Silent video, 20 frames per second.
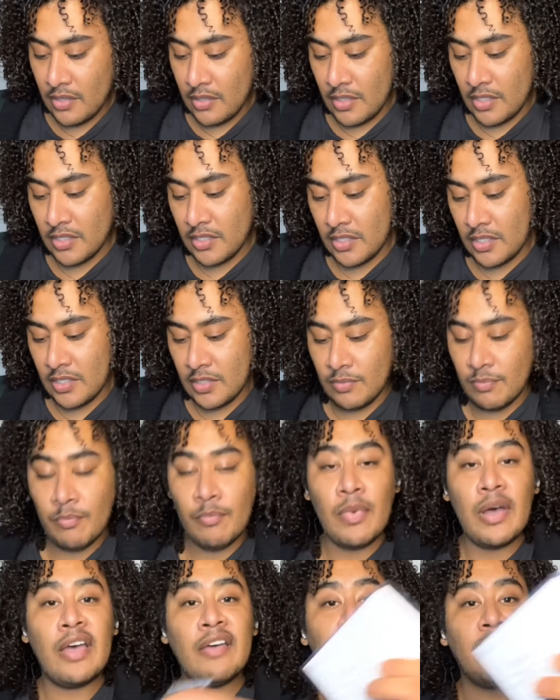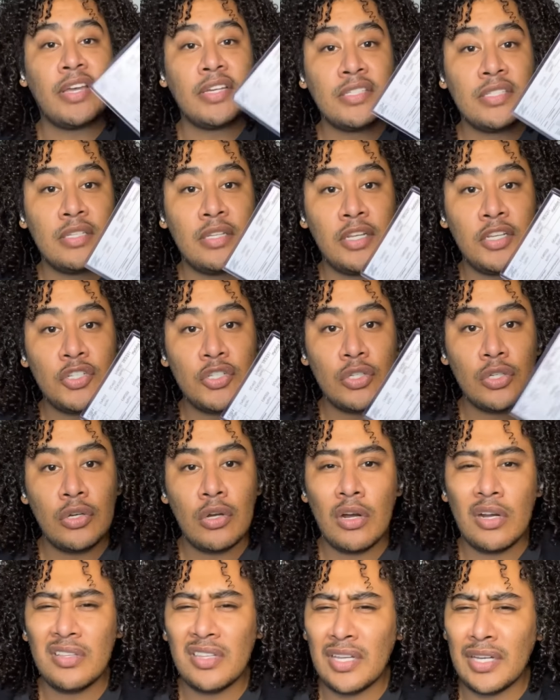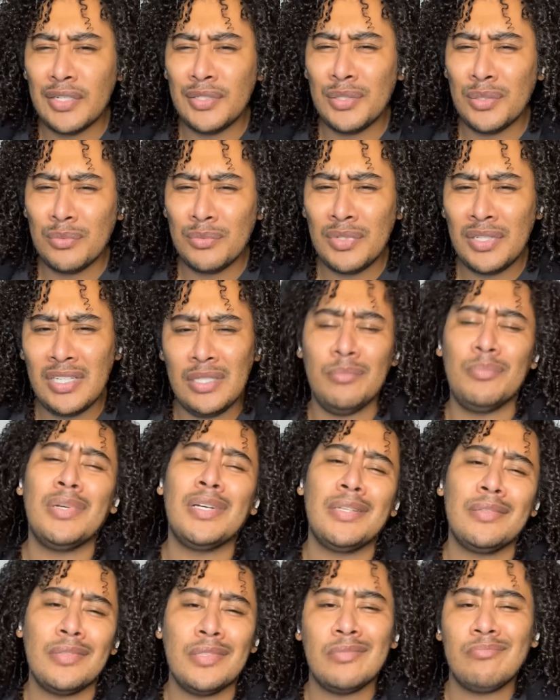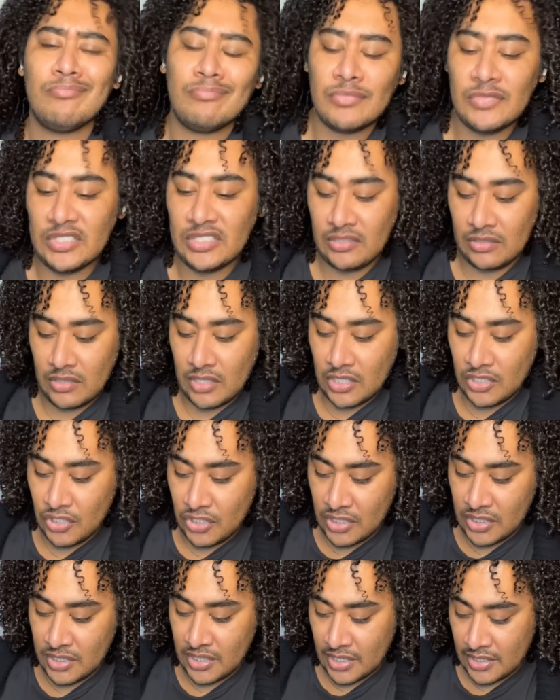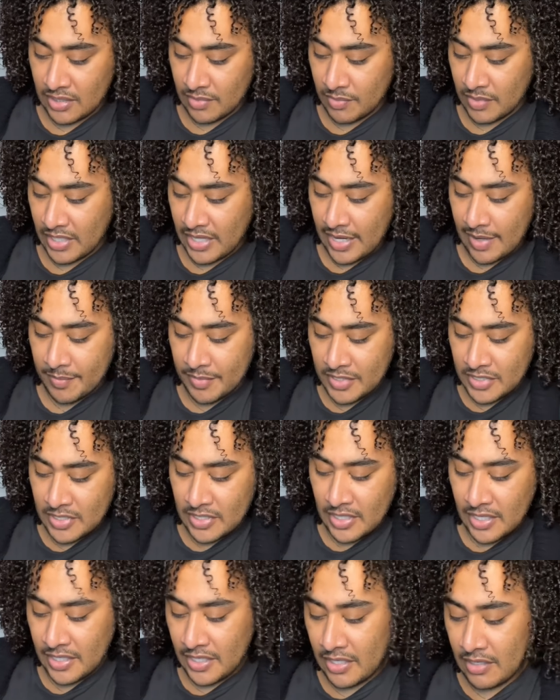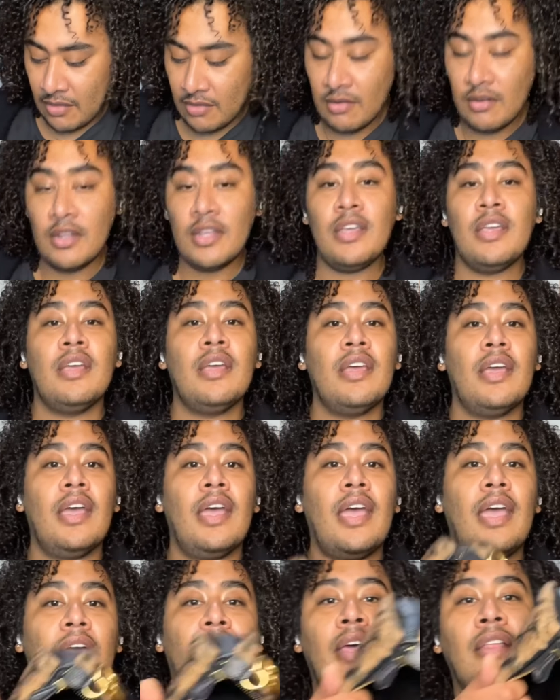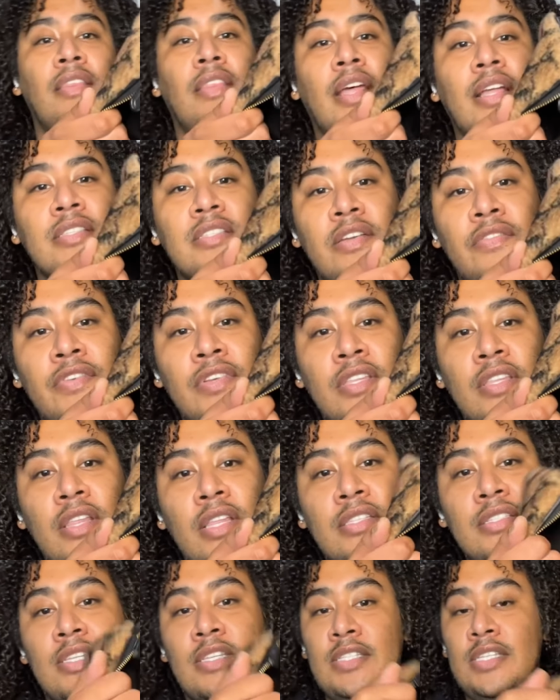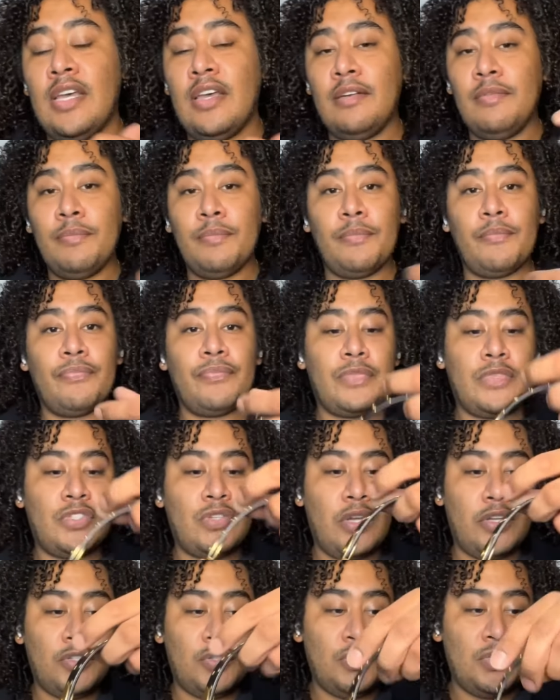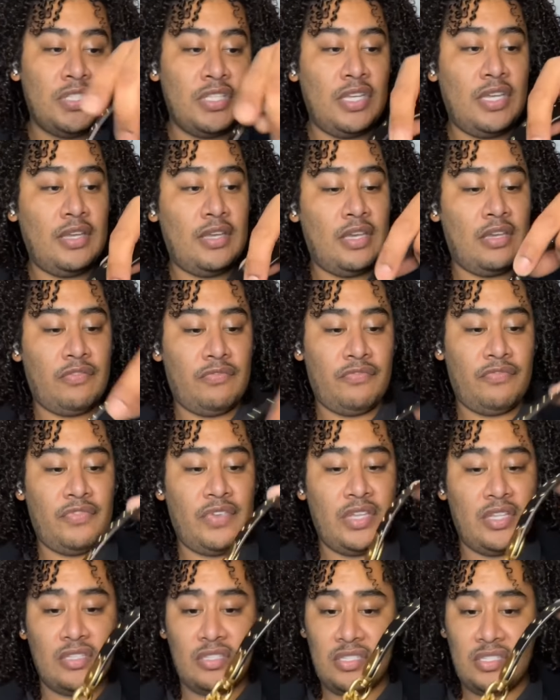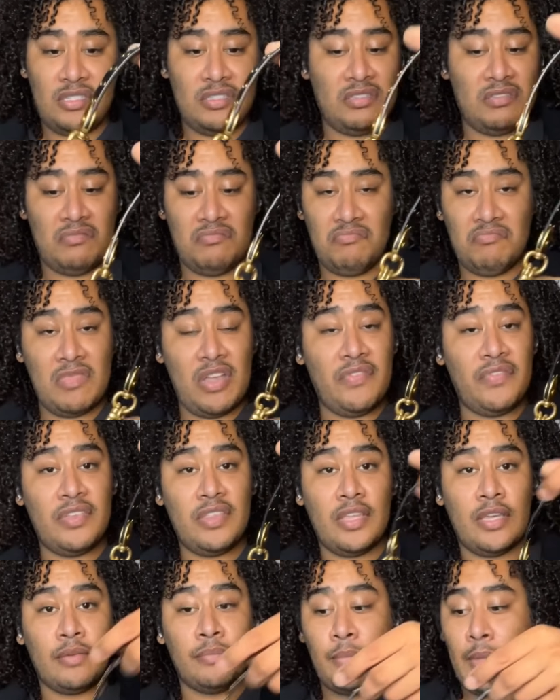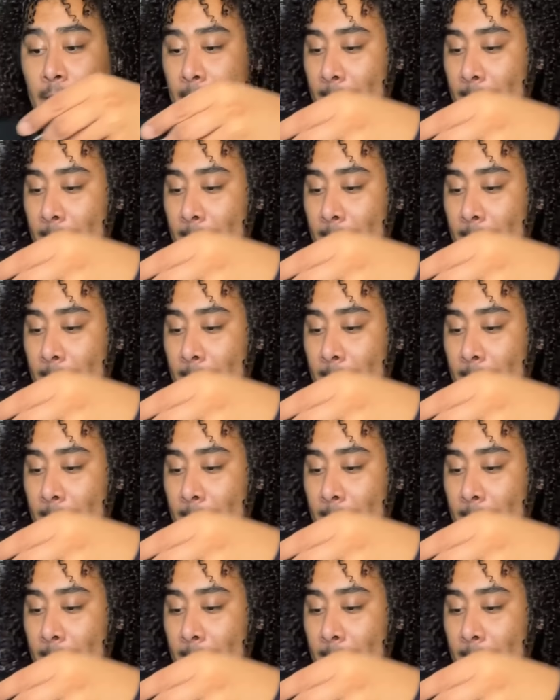This is my vaccination card that I don't need, but let's just say something happens and I need it. And that's everything that's inside. So as you see, it fits everything.